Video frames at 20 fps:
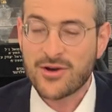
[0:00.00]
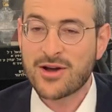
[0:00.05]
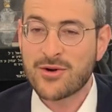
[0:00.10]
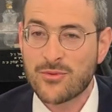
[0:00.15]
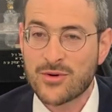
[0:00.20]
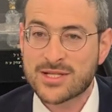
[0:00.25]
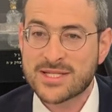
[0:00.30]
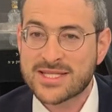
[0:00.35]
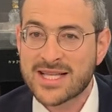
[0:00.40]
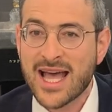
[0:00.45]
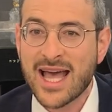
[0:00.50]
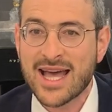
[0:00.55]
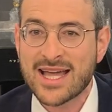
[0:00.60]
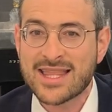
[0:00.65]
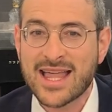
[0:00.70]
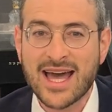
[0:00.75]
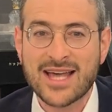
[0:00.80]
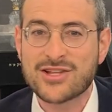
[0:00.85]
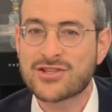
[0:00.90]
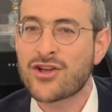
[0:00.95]
was
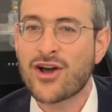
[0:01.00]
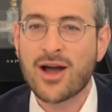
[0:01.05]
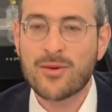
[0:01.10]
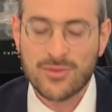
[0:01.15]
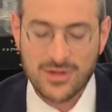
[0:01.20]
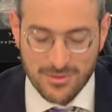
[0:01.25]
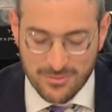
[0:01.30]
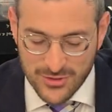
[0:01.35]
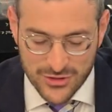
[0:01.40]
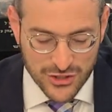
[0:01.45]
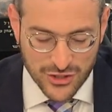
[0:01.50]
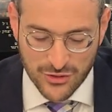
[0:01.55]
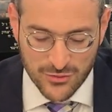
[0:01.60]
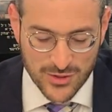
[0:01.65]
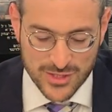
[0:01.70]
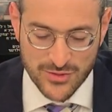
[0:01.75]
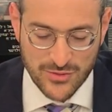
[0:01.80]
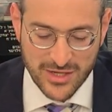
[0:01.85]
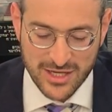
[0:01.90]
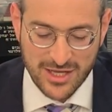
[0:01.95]
said at a time when the Mishkan
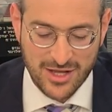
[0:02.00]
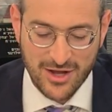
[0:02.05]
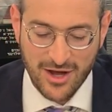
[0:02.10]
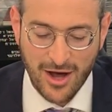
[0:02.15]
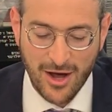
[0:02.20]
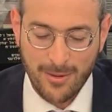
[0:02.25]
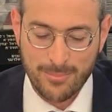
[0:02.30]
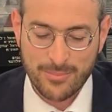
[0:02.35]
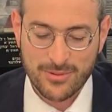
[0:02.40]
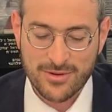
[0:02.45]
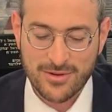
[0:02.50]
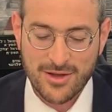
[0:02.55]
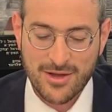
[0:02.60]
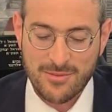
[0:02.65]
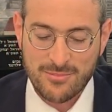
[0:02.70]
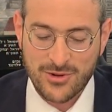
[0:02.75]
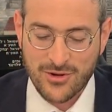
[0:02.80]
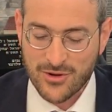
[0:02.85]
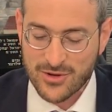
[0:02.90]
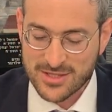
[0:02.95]
was already up,
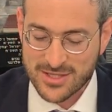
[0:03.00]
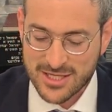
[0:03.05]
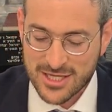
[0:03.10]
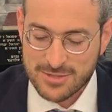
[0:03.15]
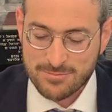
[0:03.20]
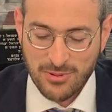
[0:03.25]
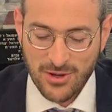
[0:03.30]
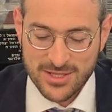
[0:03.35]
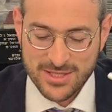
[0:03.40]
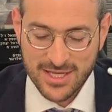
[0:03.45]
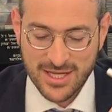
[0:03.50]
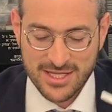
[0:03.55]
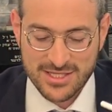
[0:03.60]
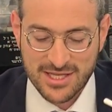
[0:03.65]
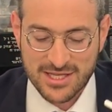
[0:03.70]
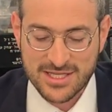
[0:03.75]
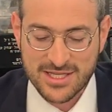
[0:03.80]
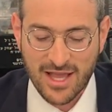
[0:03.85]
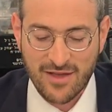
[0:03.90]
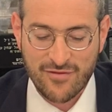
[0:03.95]
because this pasuk
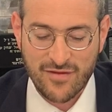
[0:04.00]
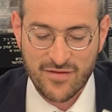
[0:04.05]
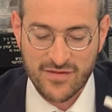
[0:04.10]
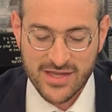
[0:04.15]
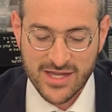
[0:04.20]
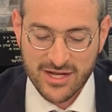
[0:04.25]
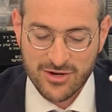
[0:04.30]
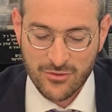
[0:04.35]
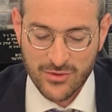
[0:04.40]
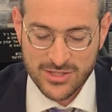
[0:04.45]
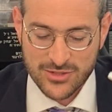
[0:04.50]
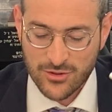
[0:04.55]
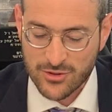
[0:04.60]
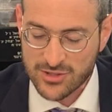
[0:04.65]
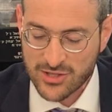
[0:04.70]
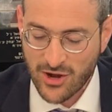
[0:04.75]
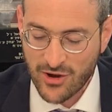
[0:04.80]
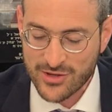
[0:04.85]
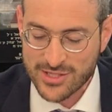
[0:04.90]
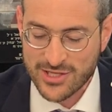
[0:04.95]
is in Sefer Vayikra, what's
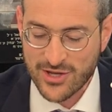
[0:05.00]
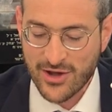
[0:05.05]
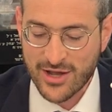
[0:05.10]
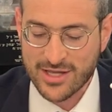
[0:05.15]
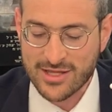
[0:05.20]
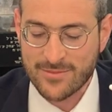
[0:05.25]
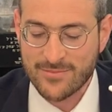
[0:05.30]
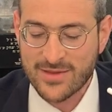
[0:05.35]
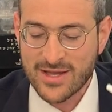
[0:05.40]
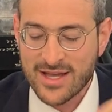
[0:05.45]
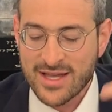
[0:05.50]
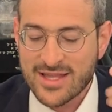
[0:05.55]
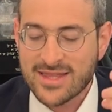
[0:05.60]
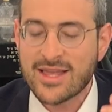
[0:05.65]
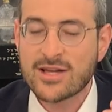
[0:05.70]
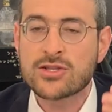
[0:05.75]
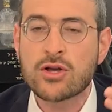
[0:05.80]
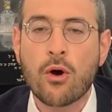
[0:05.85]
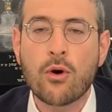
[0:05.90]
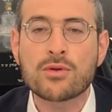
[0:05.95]
called Toras Kohanim.
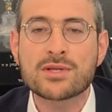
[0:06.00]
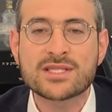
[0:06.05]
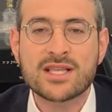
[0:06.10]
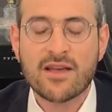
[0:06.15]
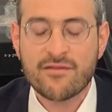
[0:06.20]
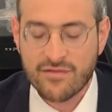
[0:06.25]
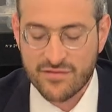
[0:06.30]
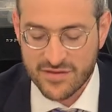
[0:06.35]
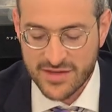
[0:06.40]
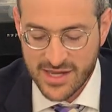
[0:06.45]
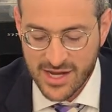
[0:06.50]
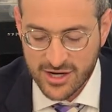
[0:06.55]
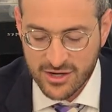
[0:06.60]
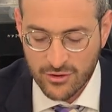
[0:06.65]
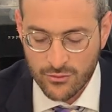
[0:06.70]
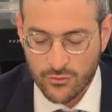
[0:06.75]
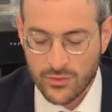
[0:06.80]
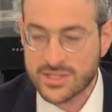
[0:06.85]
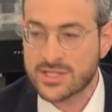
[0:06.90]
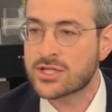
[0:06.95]
This whole Sefer
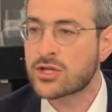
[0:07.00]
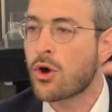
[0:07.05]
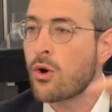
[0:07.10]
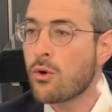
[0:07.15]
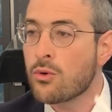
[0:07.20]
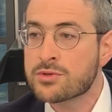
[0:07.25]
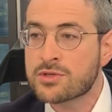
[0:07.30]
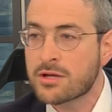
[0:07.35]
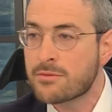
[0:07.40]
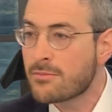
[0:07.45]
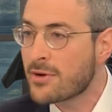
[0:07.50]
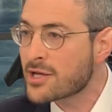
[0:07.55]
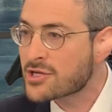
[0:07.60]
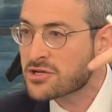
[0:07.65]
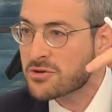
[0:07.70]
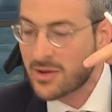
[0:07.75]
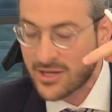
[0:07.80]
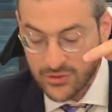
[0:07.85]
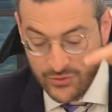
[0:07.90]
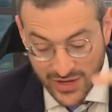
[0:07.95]
Vayikra was told to Moshe
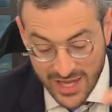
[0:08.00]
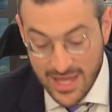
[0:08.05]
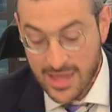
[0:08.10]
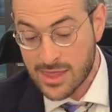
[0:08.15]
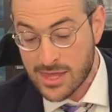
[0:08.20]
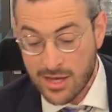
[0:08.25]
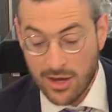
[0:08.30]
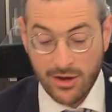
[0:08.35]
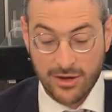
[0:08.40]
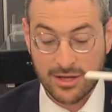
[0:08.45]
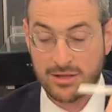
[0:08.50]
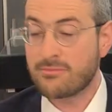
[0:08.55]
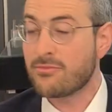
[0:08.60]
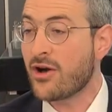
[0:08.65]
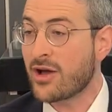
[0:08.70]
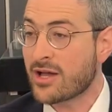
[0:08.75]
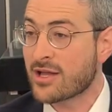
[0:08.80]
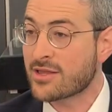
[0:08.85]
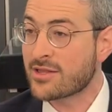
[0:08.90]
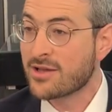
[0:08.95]
Rabbeinu in the oil
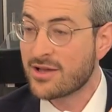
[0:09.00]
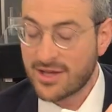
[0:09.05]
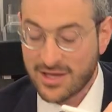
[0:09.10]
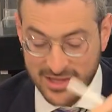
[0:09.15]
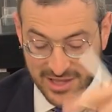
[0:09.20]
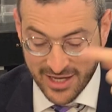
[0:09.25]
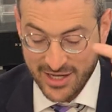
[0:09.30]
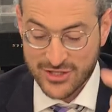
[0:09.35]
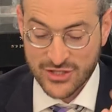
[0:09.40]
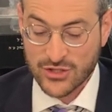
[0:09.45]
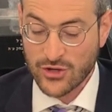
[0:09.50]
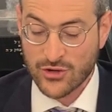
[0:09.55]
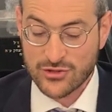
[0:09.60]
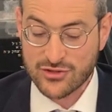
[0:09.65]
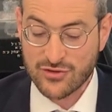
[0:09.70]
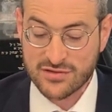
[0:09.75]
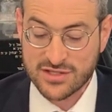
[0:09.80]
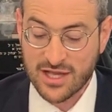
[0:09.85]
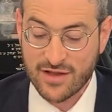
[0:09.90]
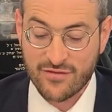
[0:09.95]
Mayim, like it
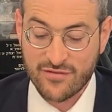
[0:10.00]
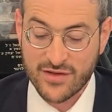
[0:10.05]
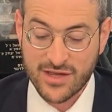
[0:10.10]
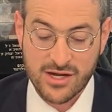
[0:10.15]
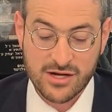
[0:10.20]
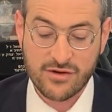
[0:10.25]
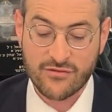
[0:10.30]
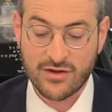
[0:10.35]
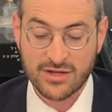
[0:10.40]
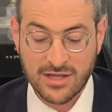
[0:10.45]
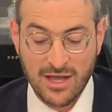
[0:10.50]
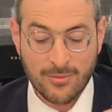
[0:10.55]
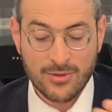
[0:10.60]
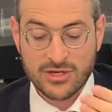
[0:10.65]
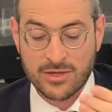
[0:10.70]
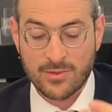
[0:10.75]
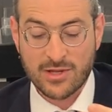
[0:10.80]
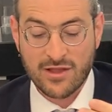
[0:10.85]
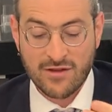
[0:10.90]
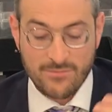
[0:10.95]
starts with Sefer
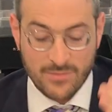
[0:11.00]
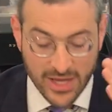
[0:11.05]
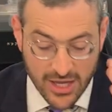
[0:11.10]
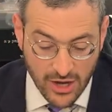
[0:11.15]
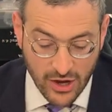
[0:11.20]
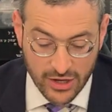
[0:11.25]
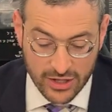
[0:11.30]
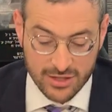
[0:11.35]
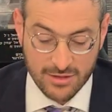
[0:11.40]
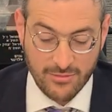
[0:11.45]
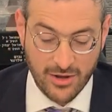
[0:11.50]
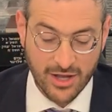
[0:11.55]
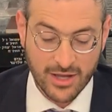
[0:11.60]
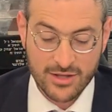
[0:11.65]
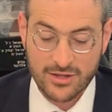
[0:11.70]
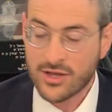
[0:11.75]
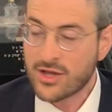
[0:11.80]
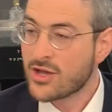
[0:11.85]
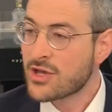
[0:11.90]
Vayikra,